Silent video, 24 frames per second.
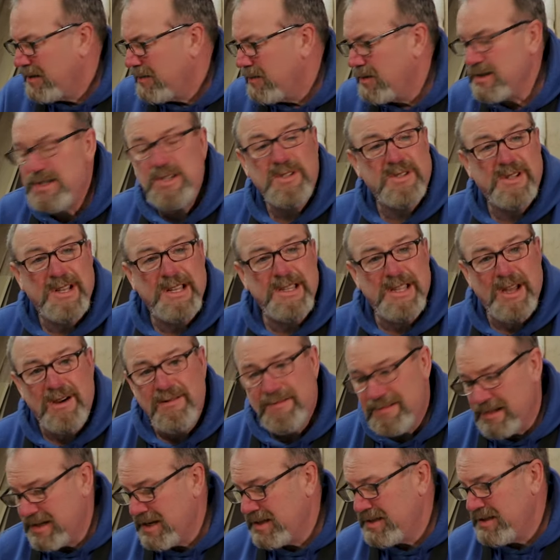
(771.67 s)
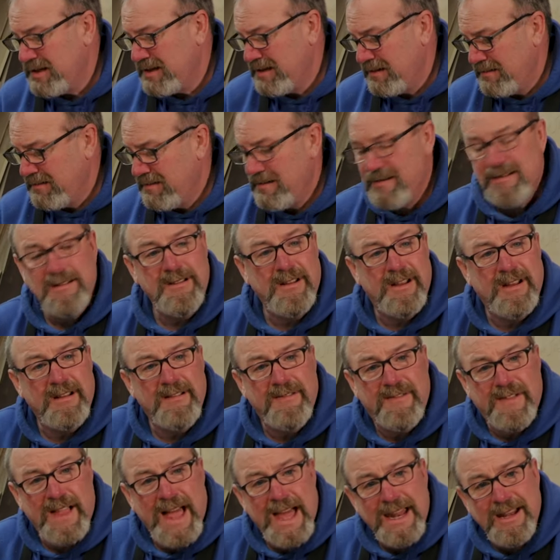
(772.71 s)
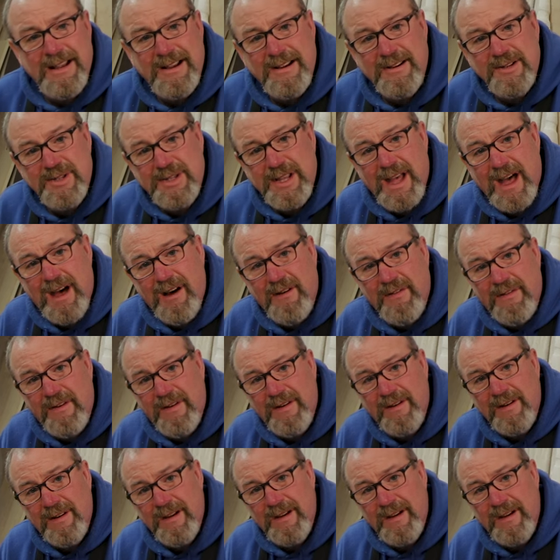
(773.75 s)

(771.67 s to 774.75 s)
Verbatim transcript: Which is good though, because you can you can flatten it yourself